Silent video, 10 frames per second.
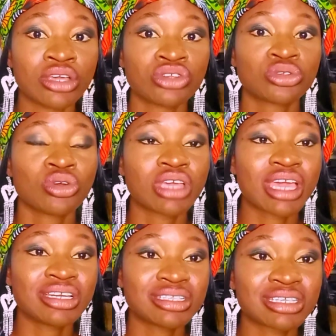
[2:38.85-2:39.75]
So
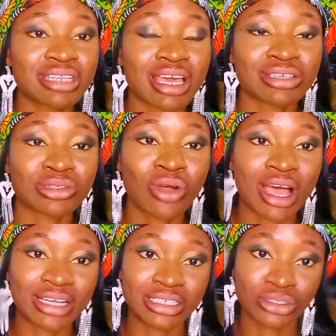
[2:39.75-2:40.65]
anything that is not
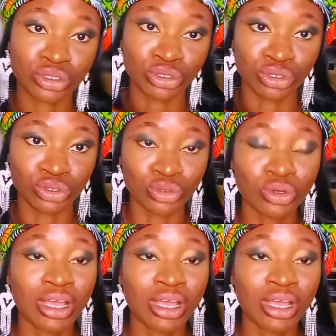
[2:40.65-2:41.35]
adding to you,